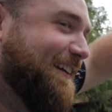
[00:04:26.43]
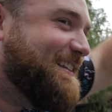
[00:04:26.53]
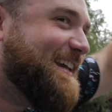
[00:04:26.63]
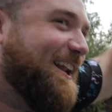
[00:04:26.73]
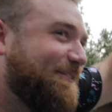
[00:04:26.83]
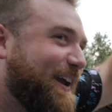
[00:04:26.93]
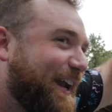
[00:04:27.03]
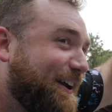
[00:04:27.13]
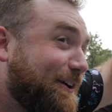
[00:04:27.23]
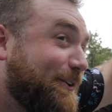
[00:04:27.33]
Tell
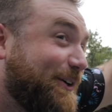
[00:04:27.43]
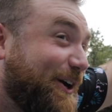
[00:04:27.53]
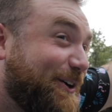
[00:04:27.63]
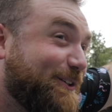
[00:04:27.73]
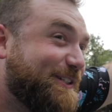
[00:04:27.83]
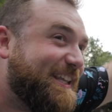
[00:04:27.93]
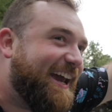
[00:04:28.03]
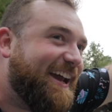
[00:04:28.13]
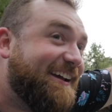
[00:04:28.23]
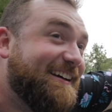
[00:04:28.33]
me, who goes
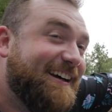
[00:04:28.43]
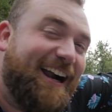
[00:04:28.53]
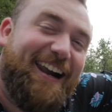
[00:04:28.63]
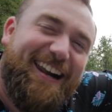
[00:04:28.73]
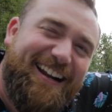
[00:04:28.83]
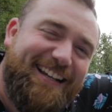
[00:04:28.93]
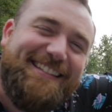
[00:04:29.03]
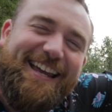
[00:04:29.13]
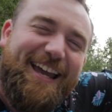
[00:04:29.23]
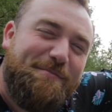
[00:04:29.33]
there?
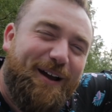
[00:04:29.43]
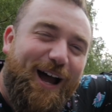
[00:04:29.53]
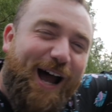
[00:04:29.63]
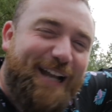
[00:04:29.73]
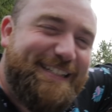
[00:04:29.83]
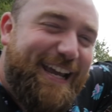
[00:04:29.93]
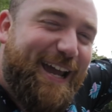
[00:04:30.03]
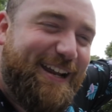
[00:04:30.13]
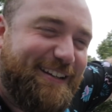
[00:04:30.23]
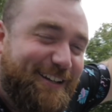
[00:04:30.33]
Because I'm a hot
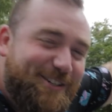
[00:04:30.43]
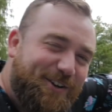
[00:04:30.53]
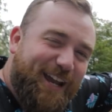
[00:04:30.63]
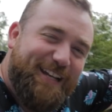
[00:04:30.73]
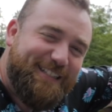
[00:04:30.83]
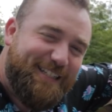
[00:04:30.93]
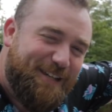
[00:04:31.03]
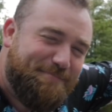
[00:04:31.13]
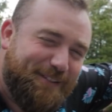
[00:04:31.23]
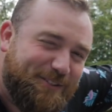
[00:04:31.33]
dad trying to
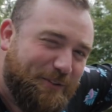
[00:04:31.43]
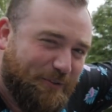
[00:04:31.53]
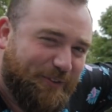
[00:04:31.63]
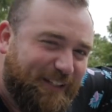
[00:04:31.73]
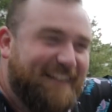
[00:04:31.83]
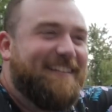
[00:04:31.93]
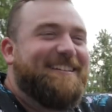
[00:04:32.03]
keep it cool.